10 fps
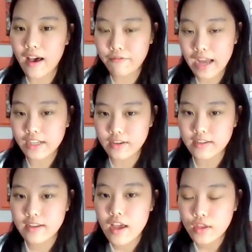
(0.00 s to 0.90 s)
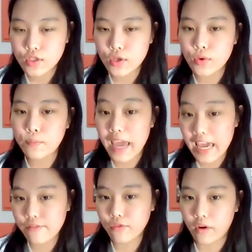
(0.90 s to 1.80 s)
factors to
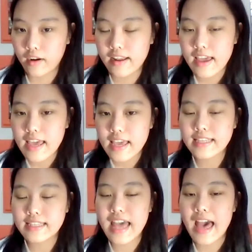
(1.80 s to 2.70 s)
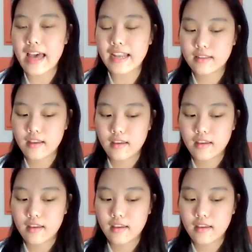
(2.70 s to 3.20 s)
pay for it is that